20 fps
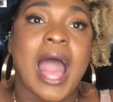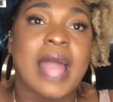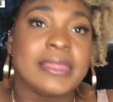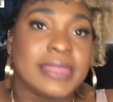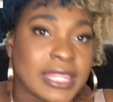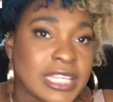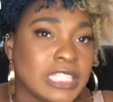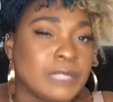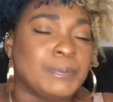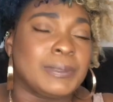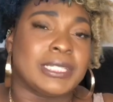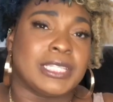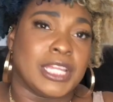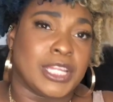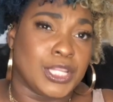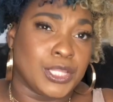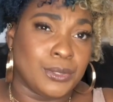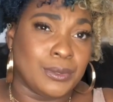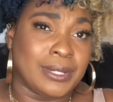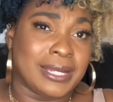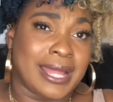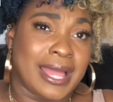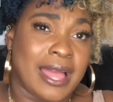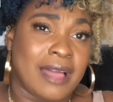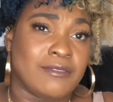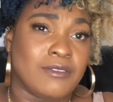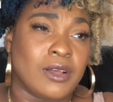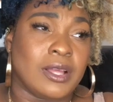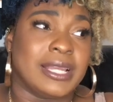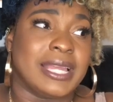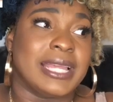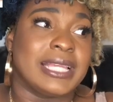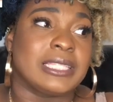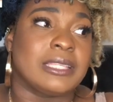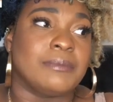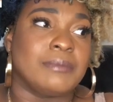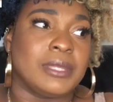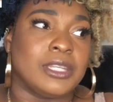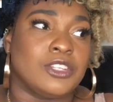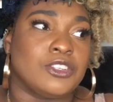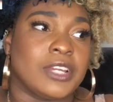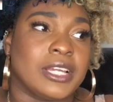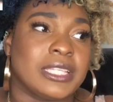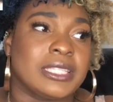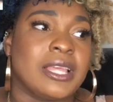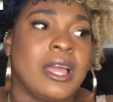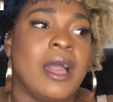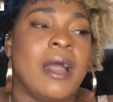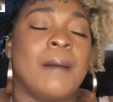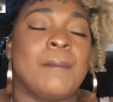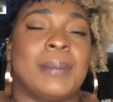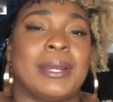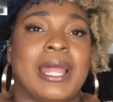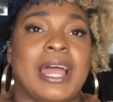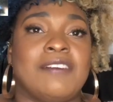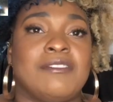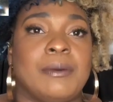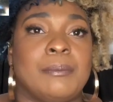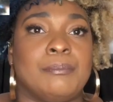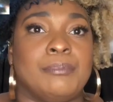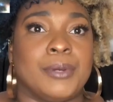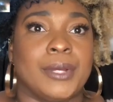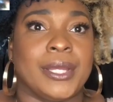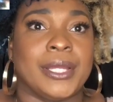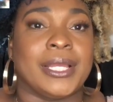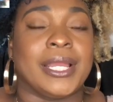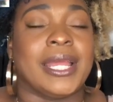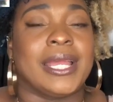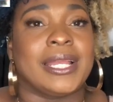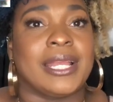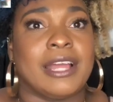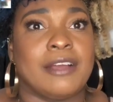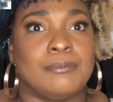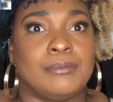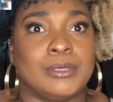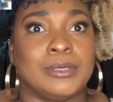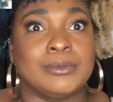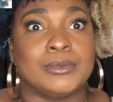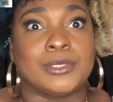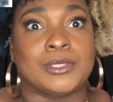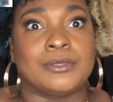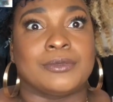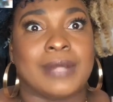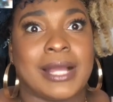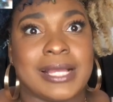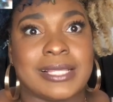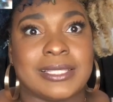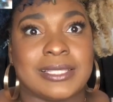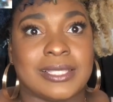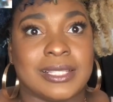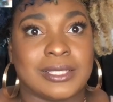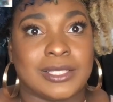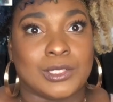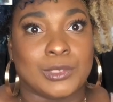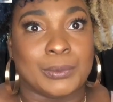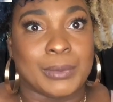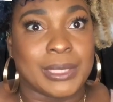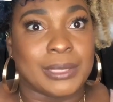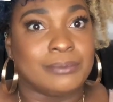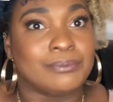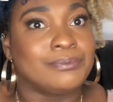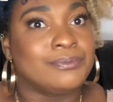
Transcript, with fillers: This particular one I have on is a midi dress, but I have a butt and I have boobs, so it rises a little bit